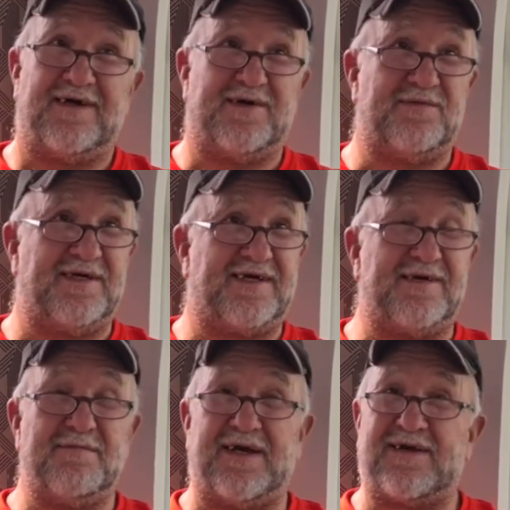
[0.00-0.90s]
And we
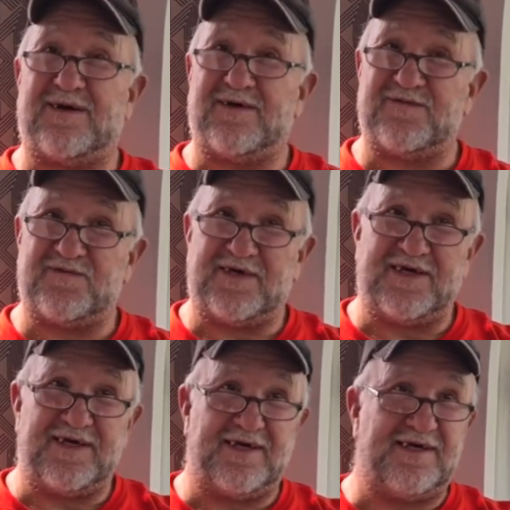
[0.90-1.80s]
can make
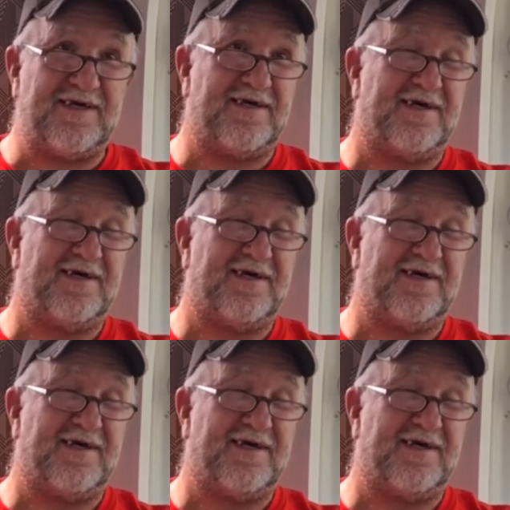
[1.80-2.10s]
coffee.